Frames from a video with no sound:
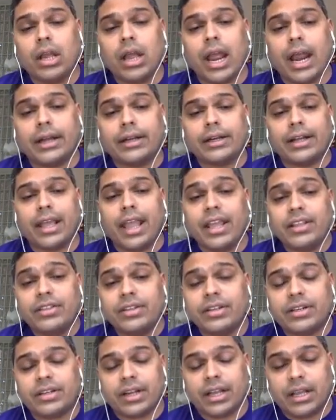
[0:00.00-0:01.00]
at
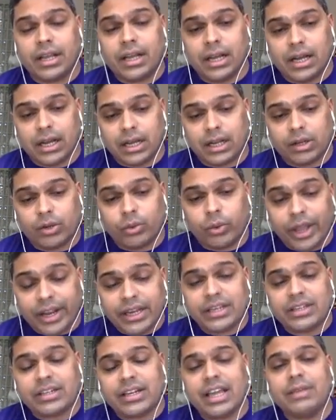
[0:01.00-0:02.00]
either uh,
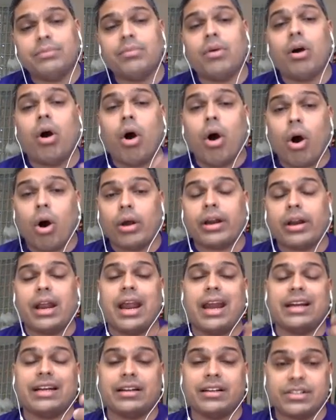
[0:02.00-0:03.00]
query time or
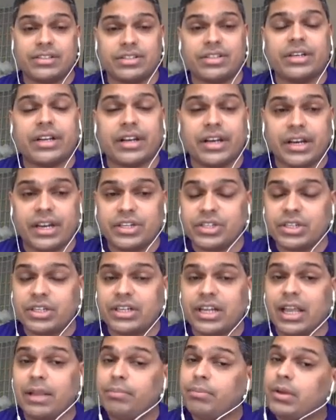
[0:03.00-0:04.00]
at cluster creation
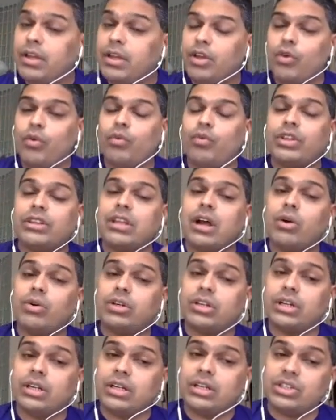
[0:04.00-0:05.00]
time
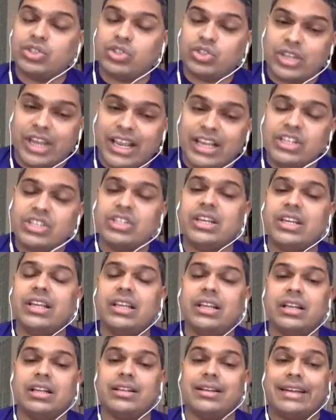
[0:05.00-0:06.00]
without
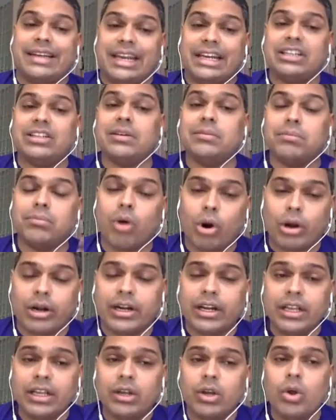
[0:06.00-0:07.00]
changing data
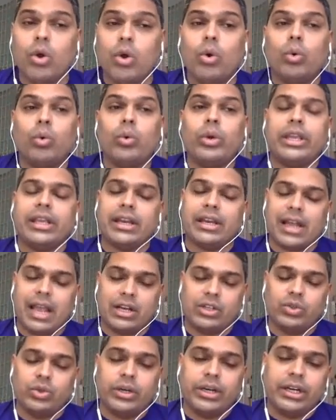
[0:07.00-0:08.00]
modeling we can
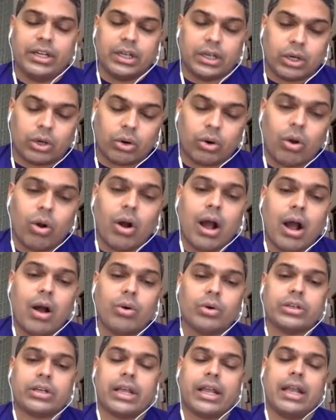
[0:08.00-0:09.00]
actually draw
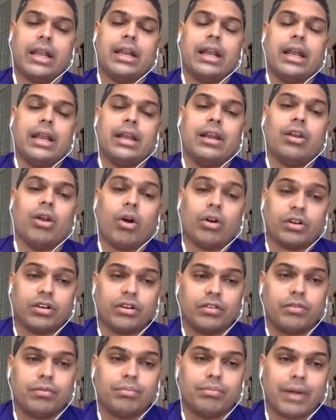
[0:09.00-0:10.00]
out a, a lot
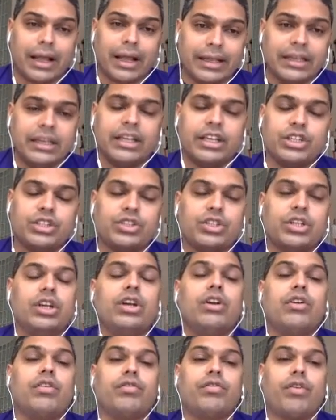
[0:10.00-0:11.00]
of mileage
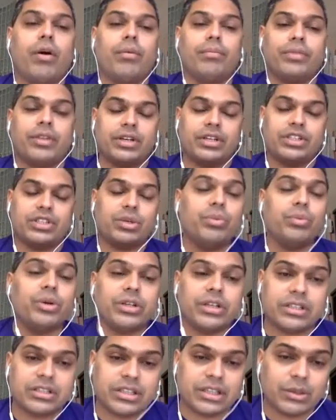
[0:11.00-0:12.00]
from the
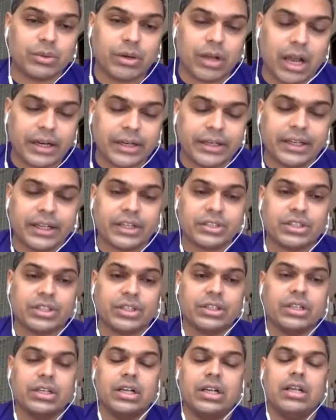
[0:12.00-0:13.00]
distributed sql
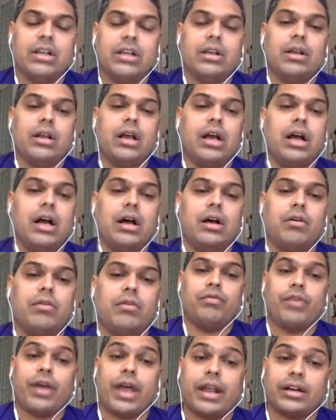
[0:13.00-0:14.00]
architecture uh,
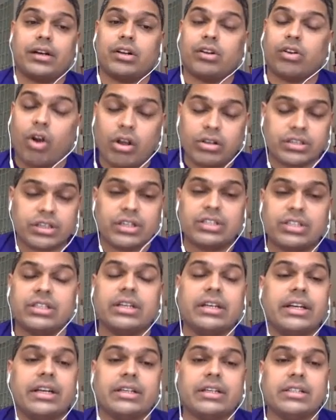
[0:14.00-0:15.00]
where cross
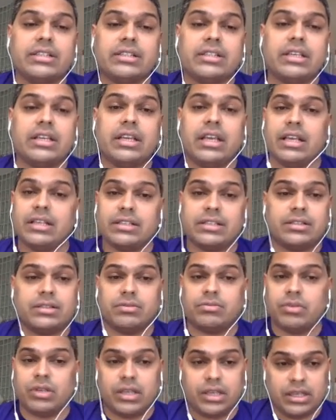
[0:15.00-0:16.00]
region latency
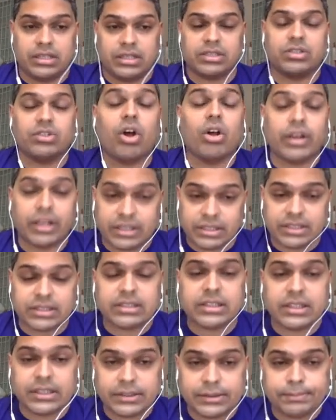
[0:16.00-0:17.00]
is is
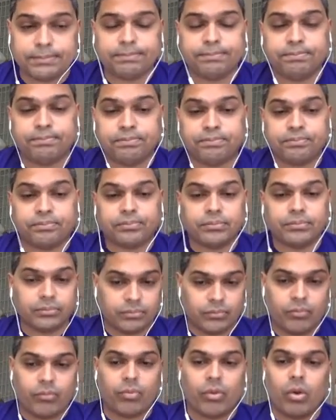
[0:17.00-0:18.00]
non-existent.
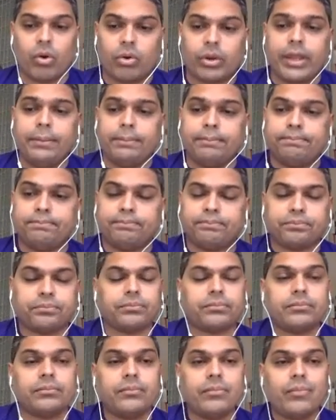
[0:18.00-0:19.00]
Okay.
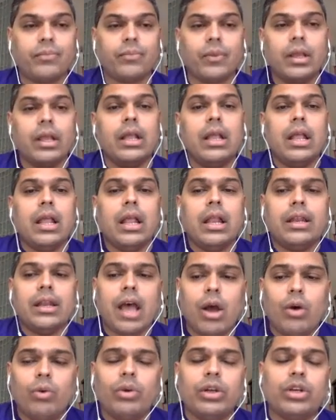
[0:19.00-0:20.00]

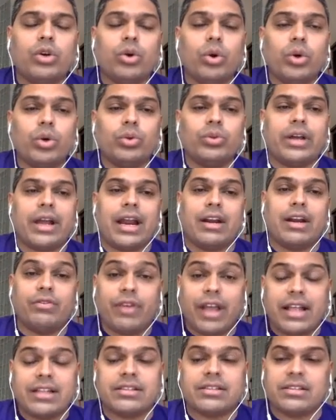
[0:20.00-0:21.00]
Now we'll go to the
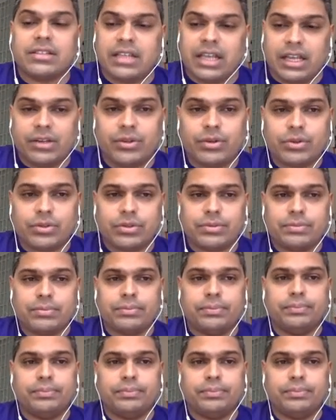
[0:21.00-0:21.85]
advanced scenarios.